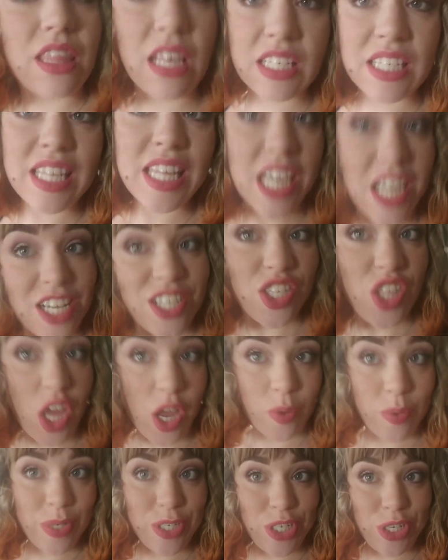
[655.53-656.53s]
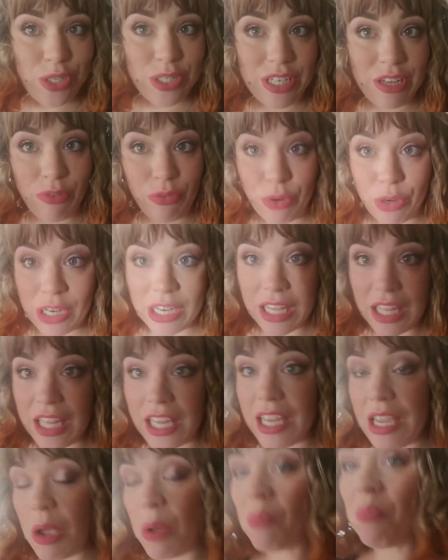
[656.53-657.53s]
There's things that I would do
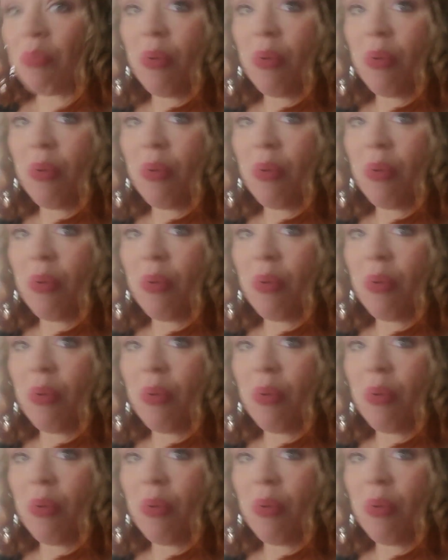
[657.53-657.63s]
differently,